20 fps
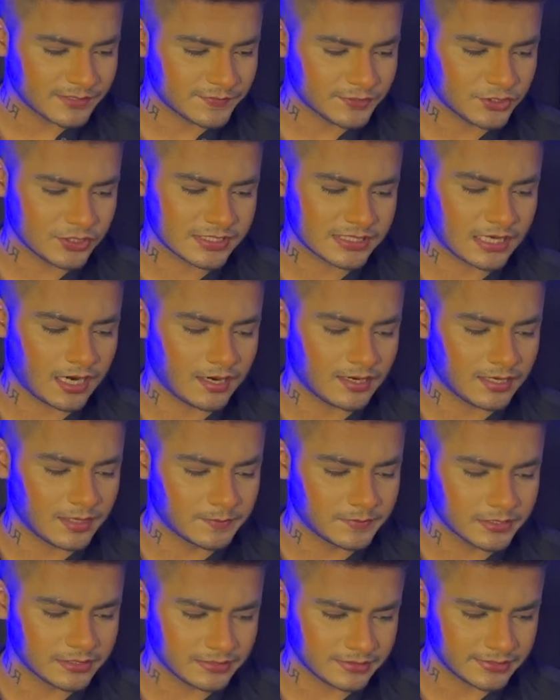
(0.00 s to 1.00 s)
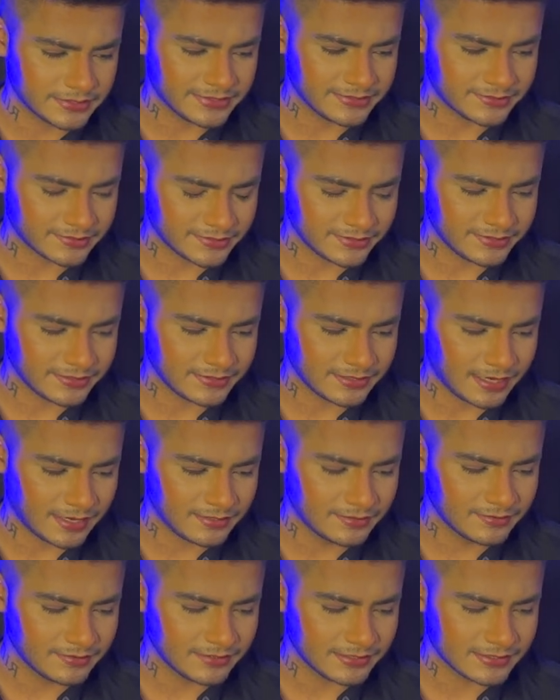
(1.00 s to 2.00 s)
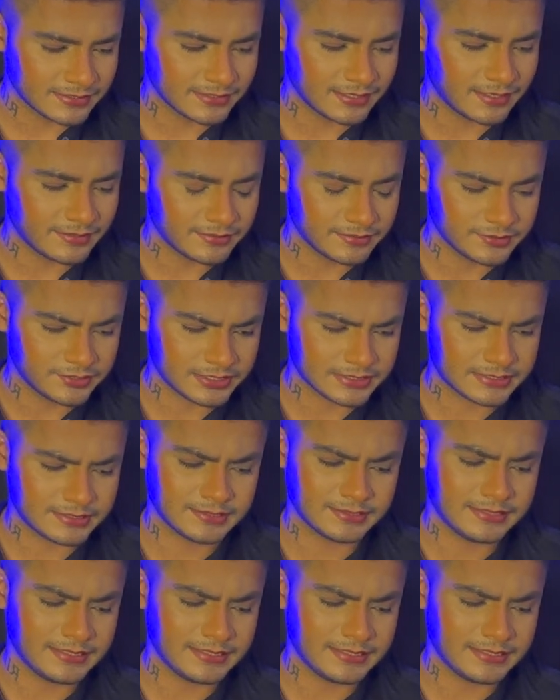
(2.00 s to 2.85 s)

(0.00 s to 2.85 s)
which is card number 33. And isn't that interesting?